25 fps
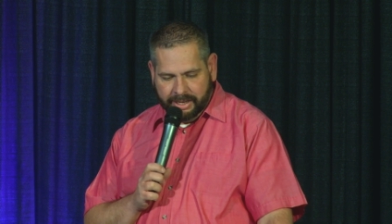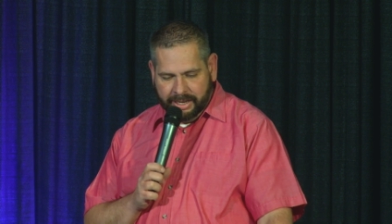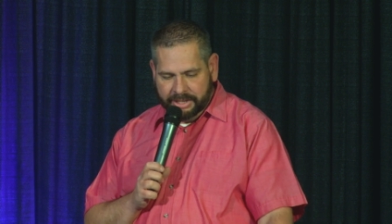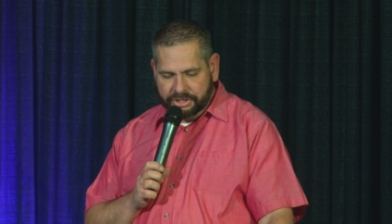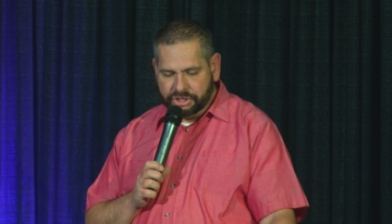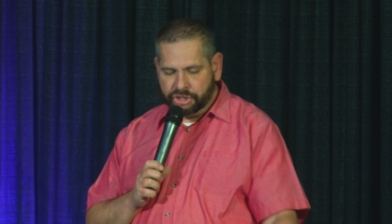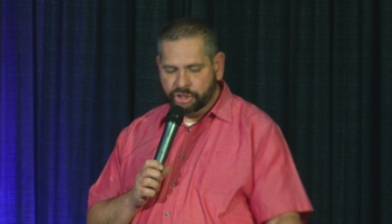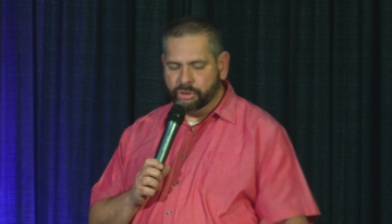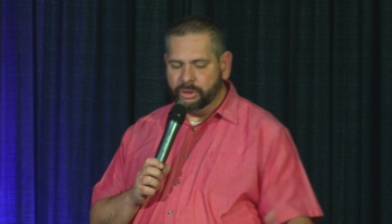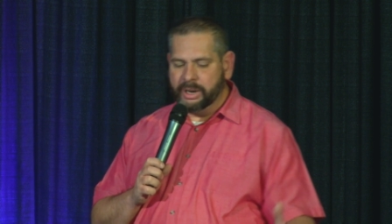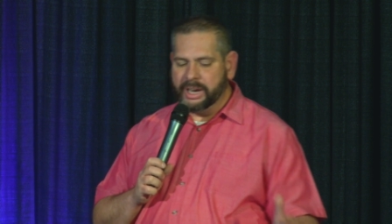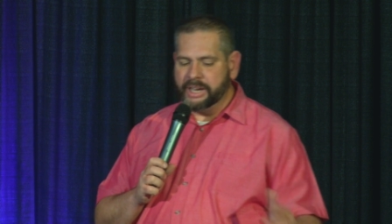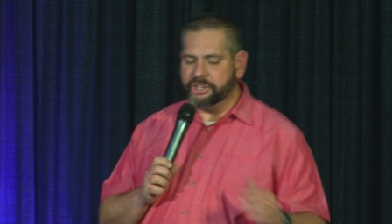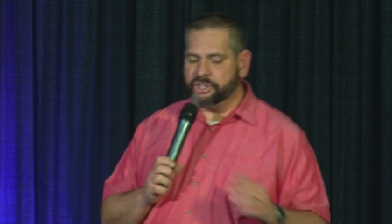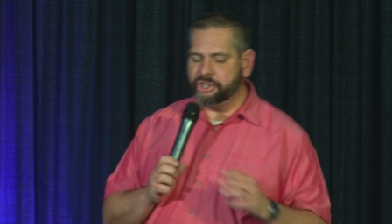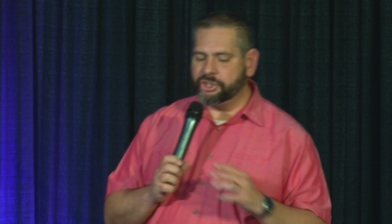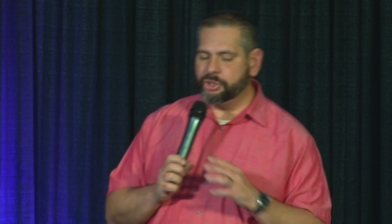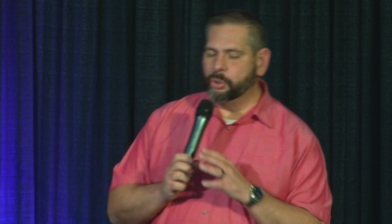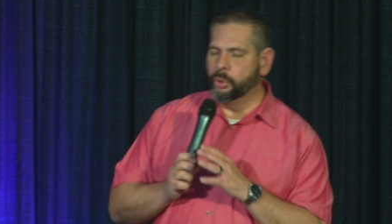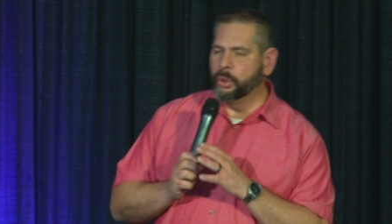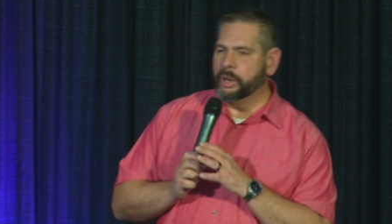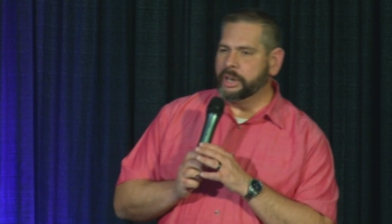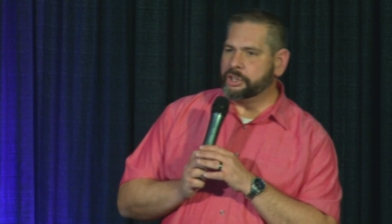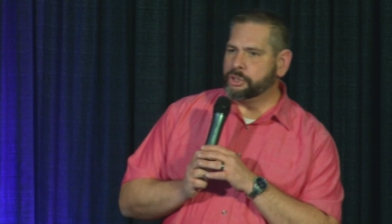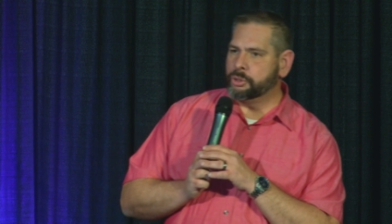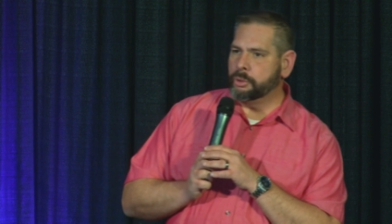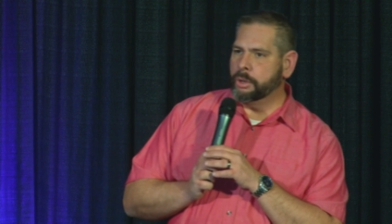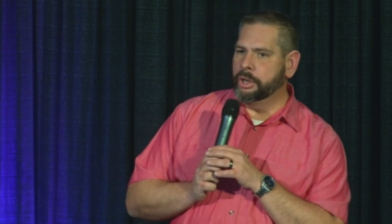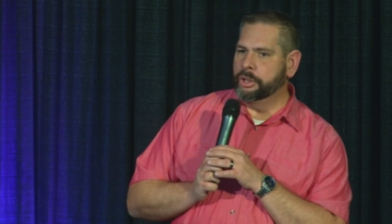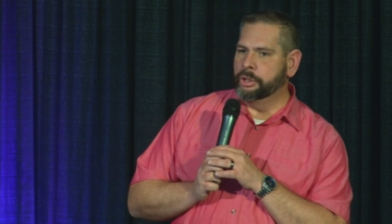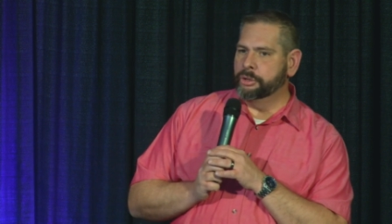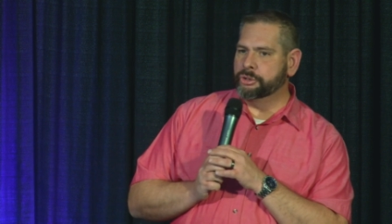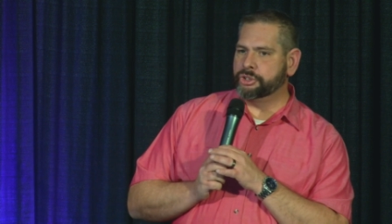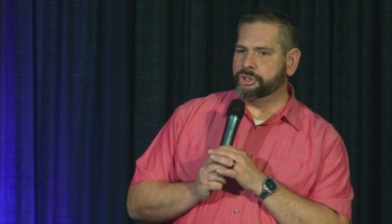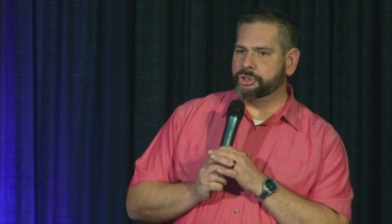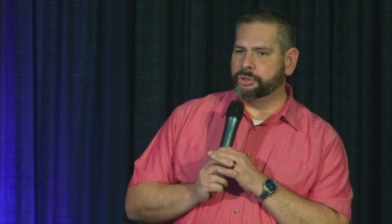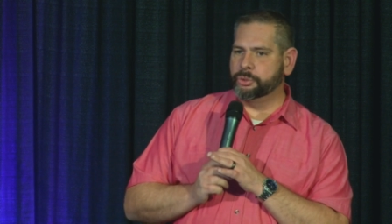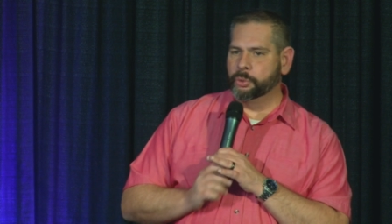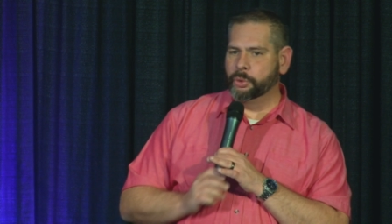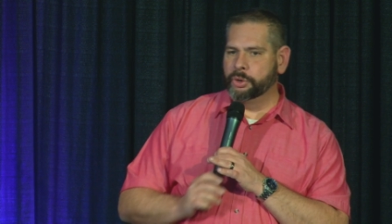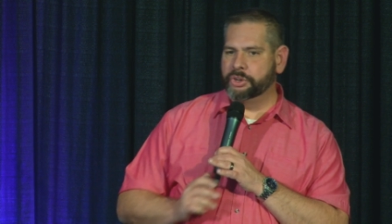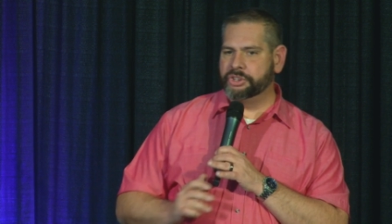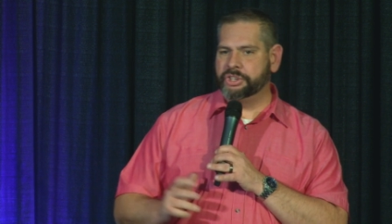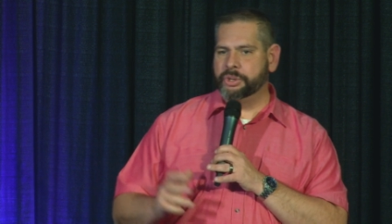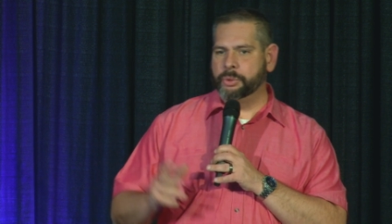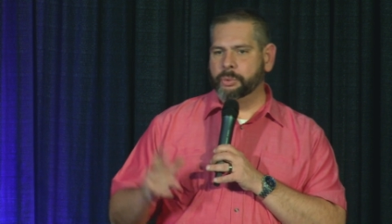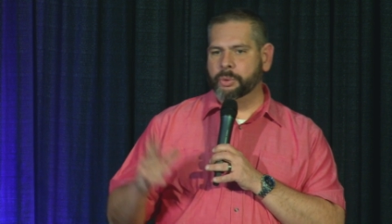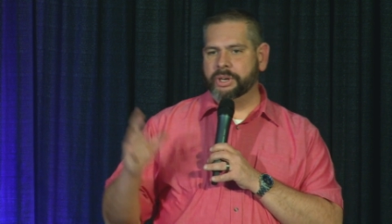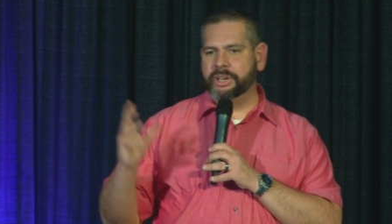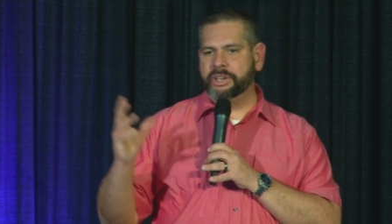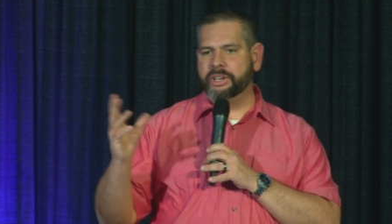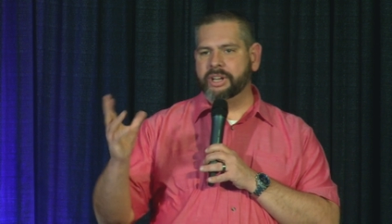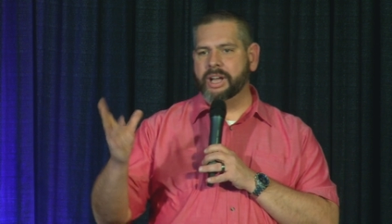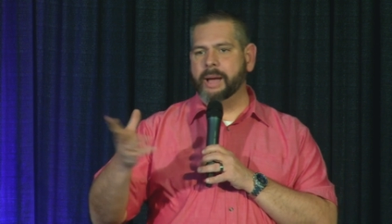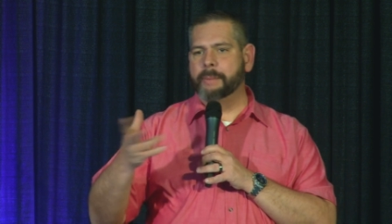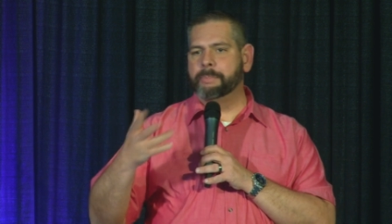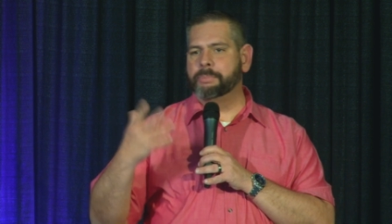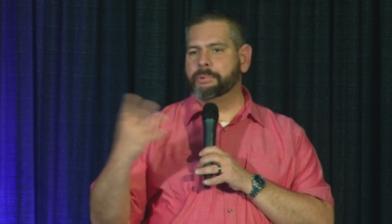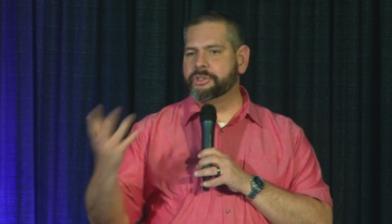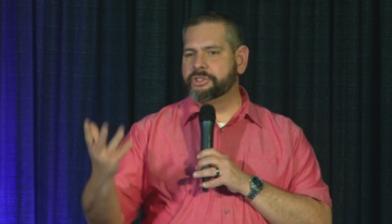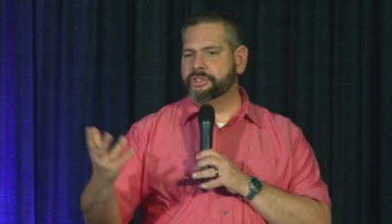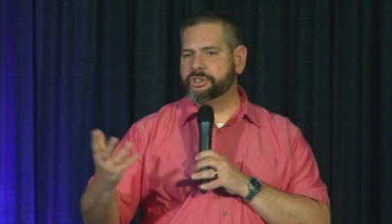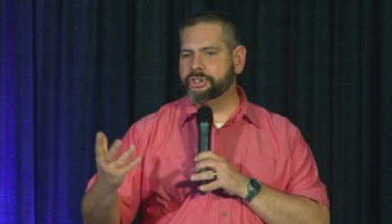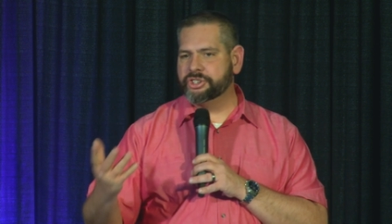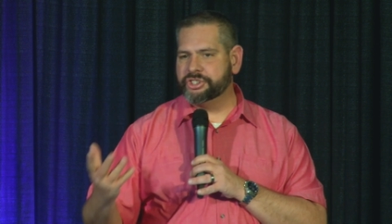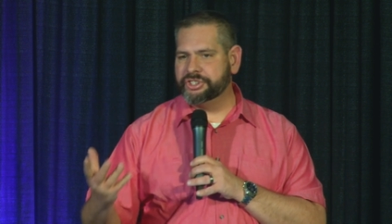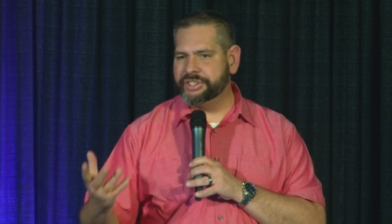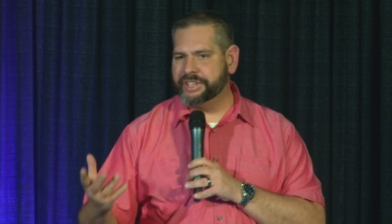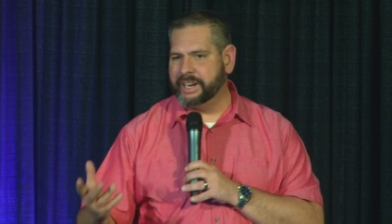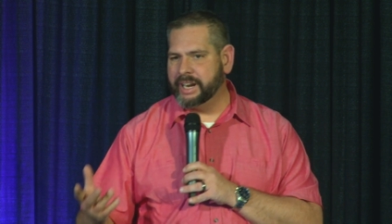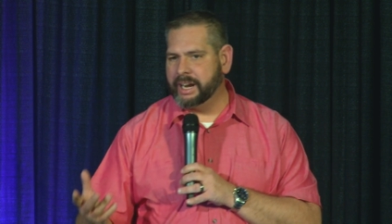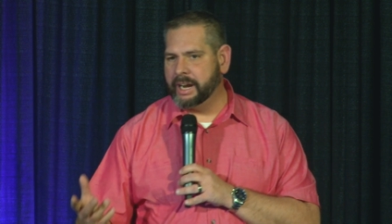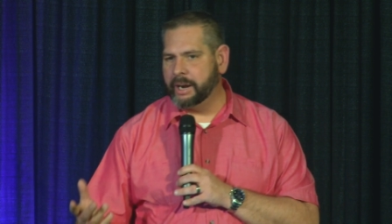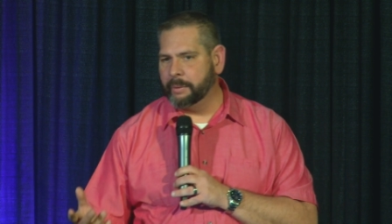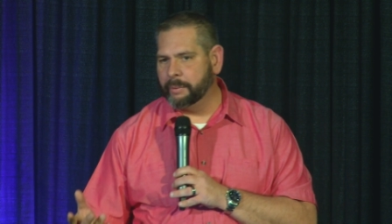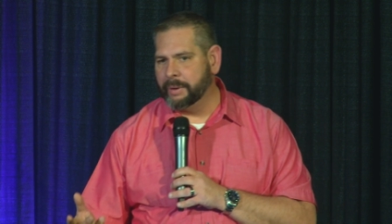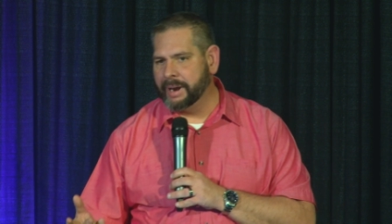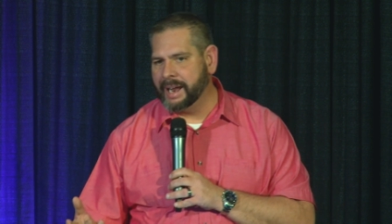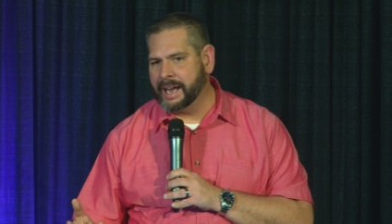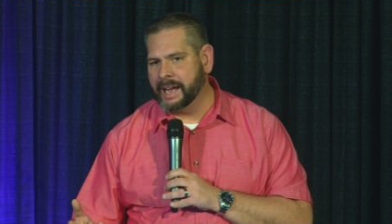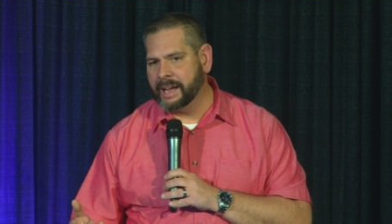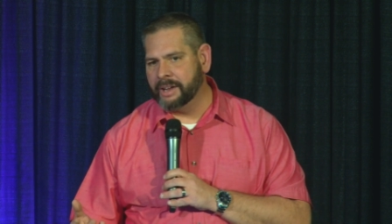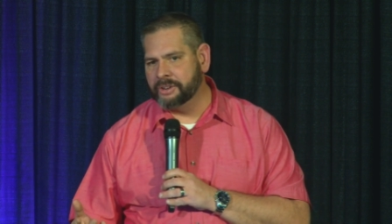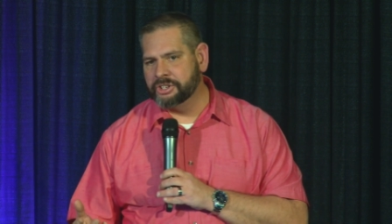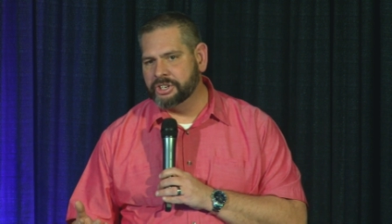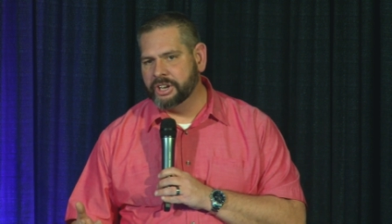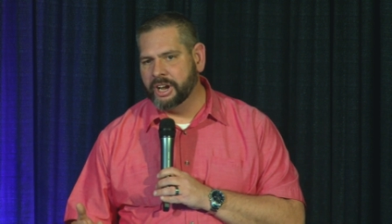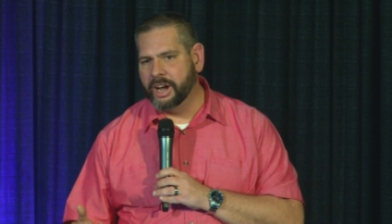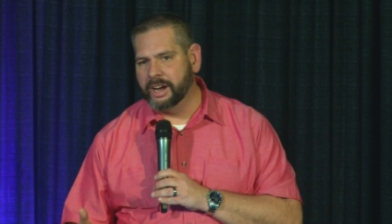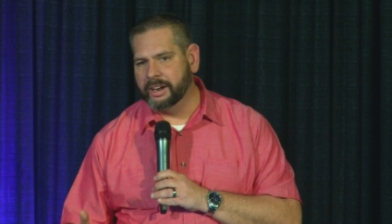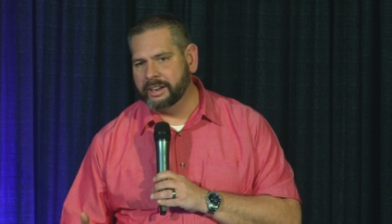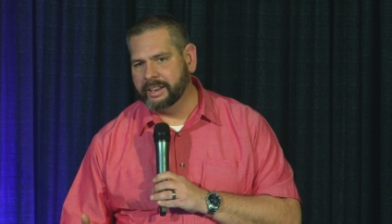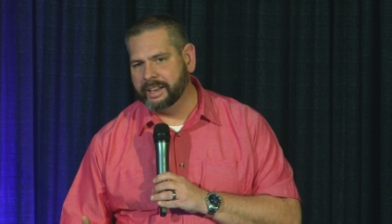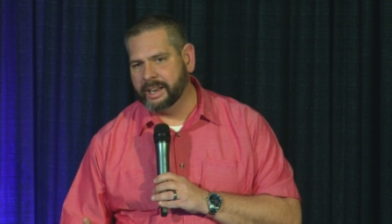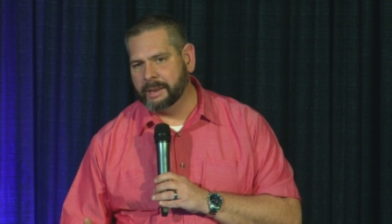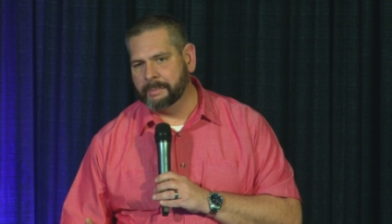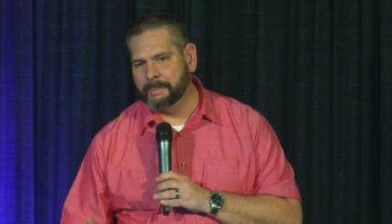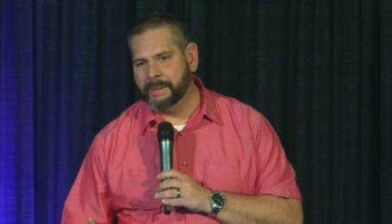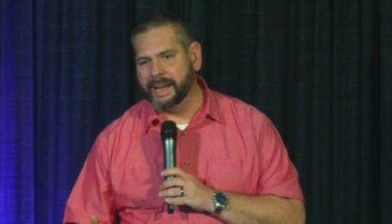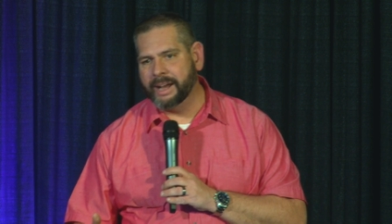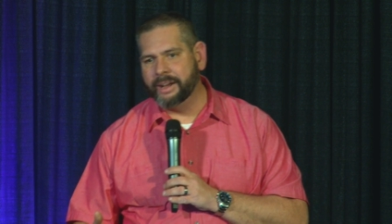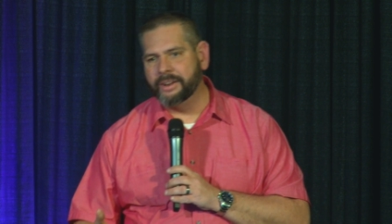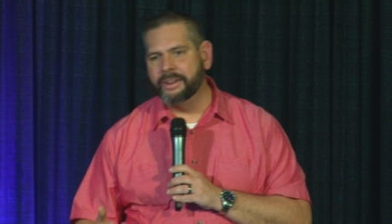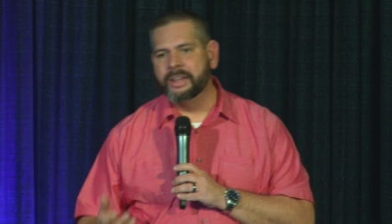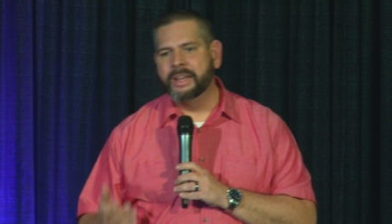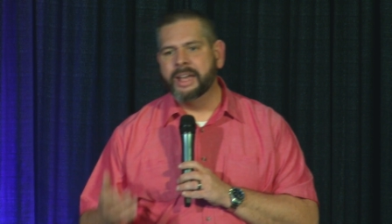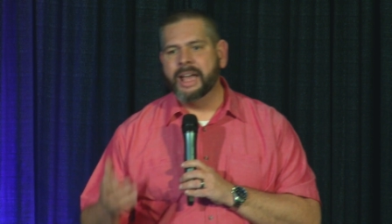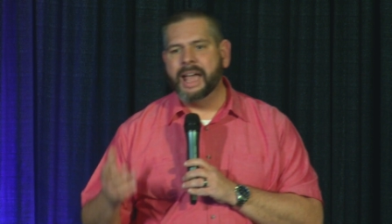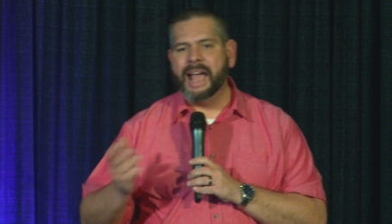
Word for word: It's a great story. It's one of those stories that when couples are sitting around talking about